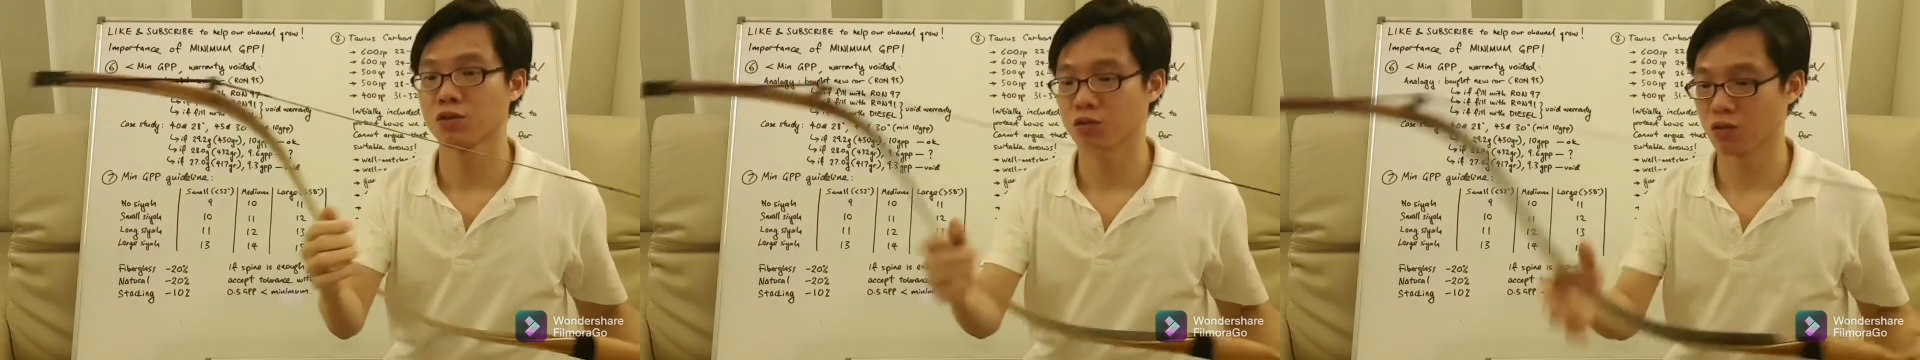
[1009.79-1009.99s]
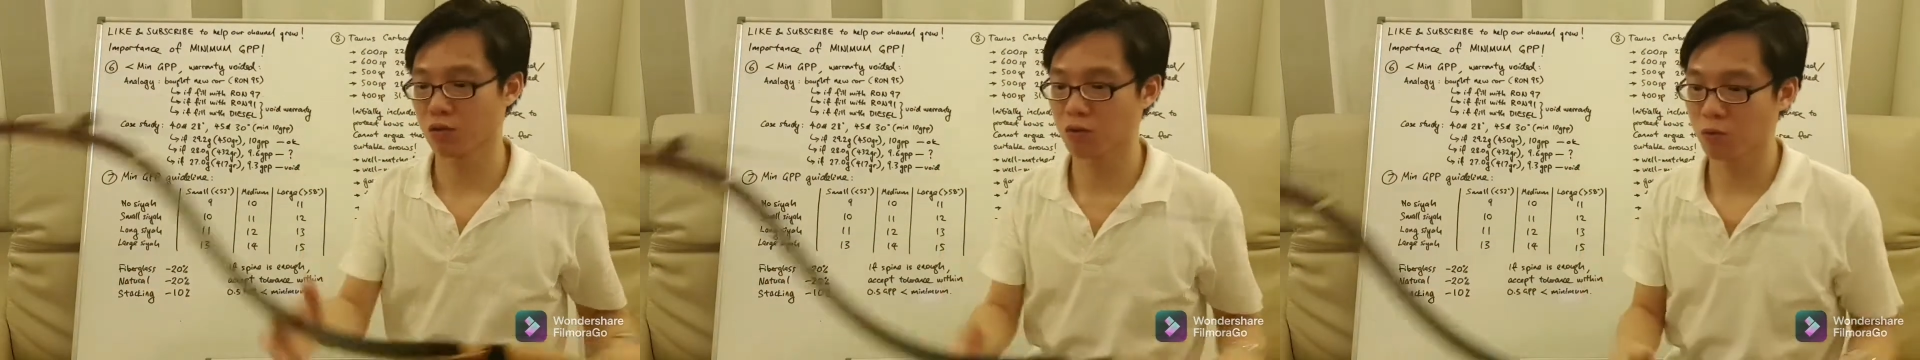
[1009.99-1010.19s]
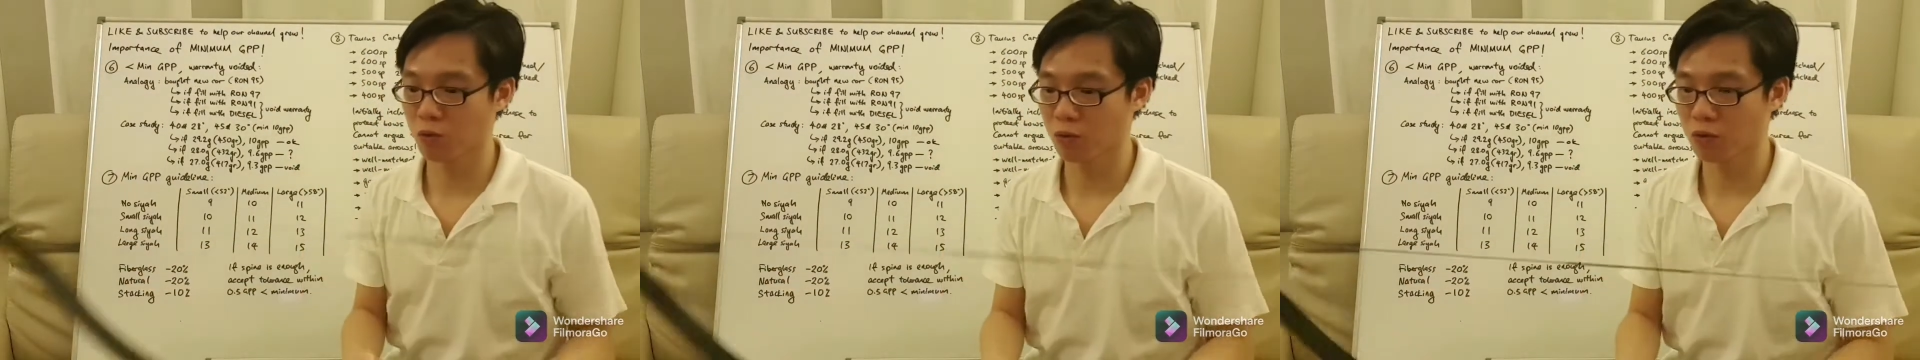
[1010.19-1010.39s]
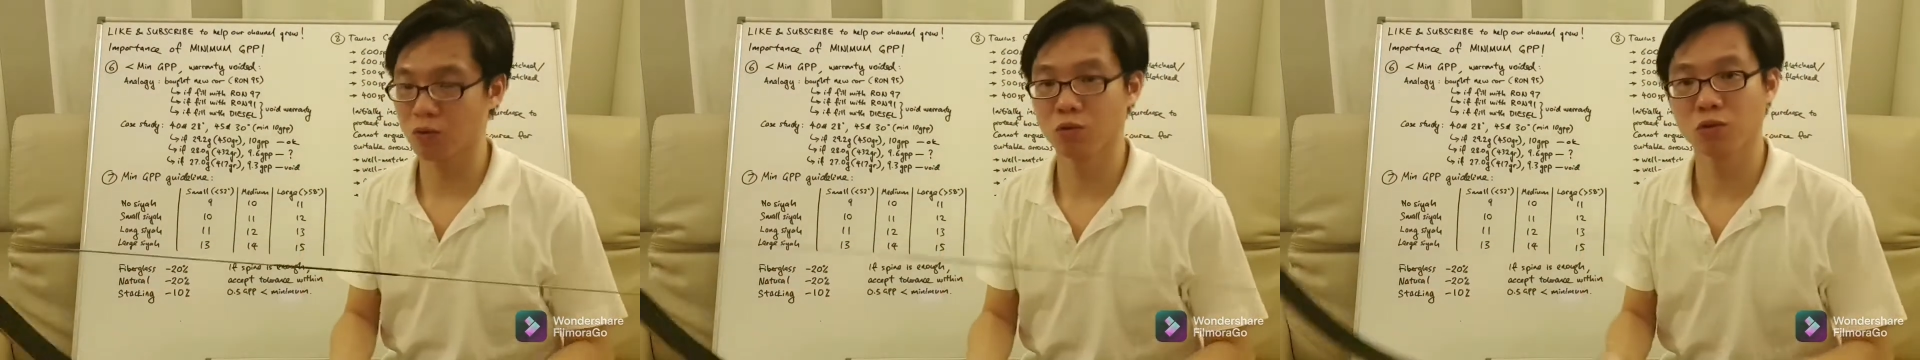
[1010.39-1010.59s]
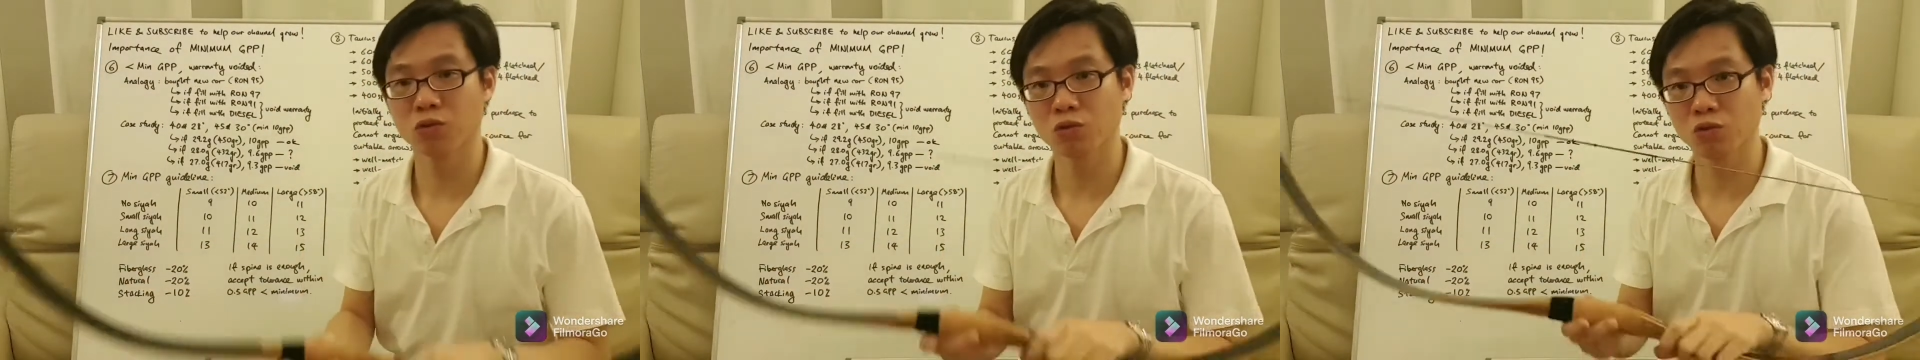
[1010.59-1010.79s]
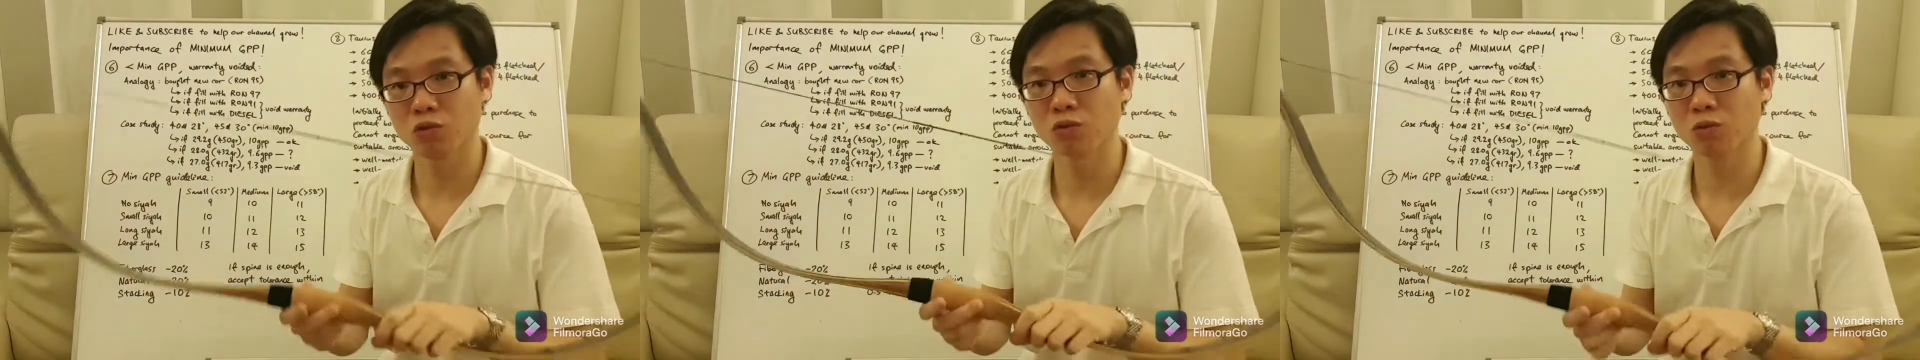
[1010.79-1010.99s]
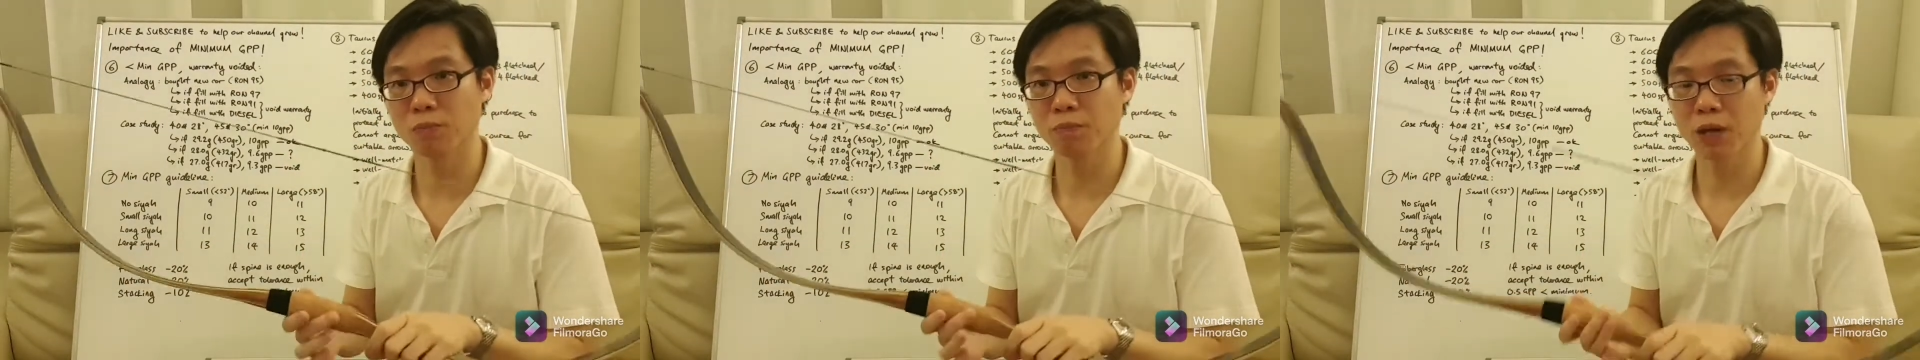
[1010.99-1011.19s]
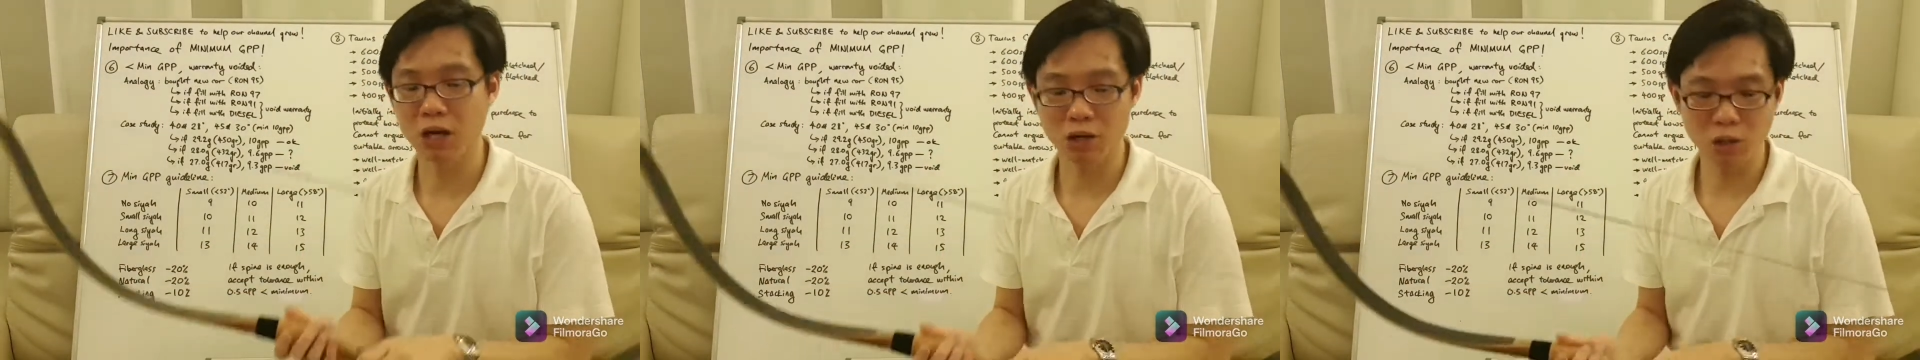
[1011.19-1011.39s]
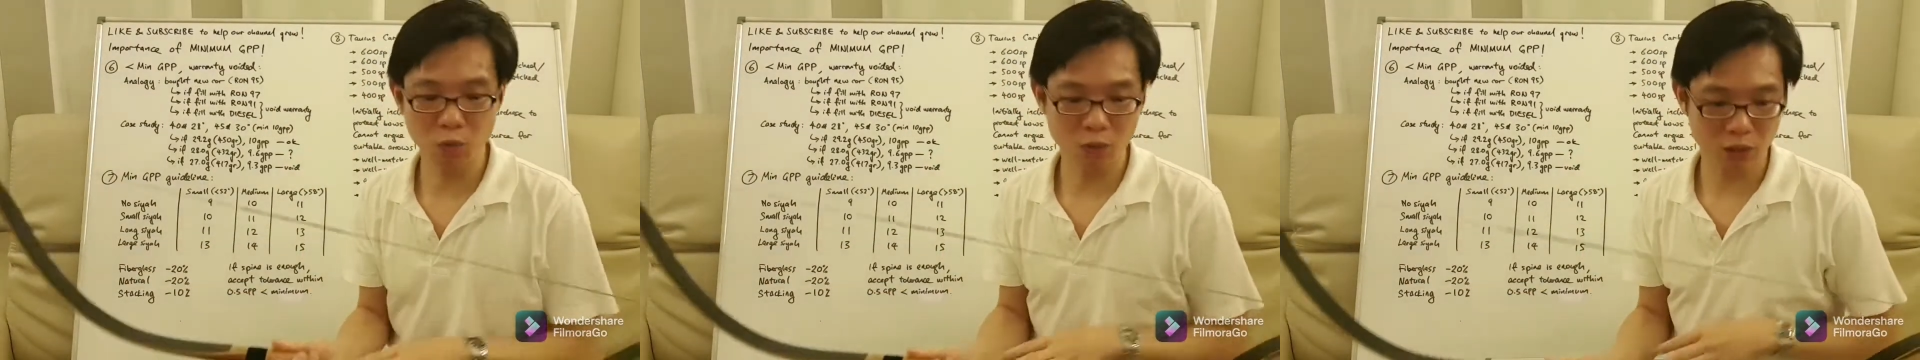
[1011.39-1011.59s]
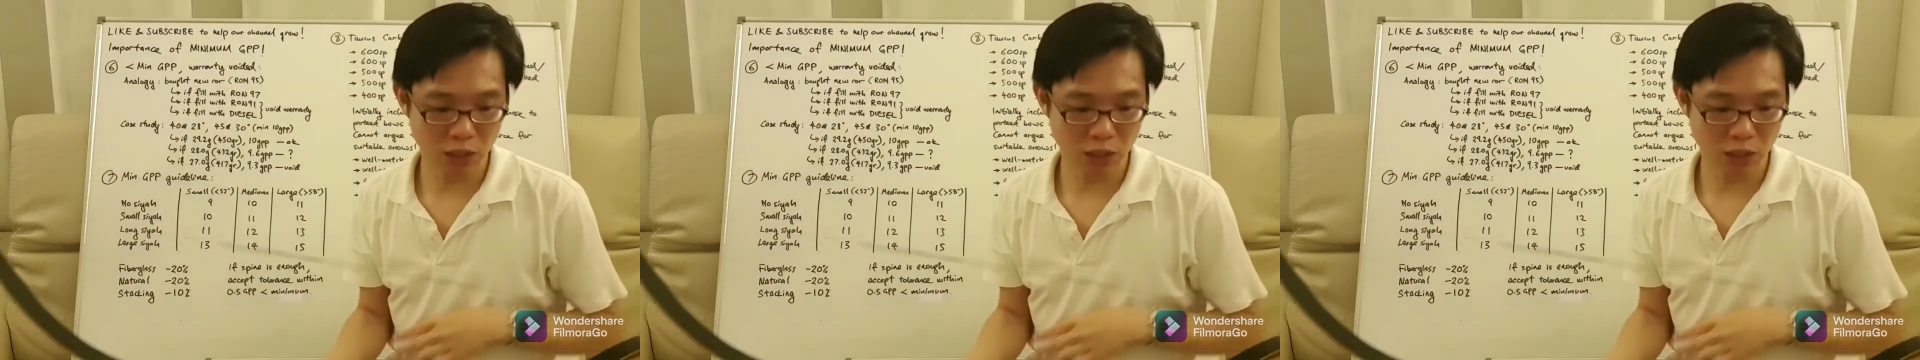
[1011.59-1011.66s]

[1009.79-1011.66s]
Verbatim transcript: So pairing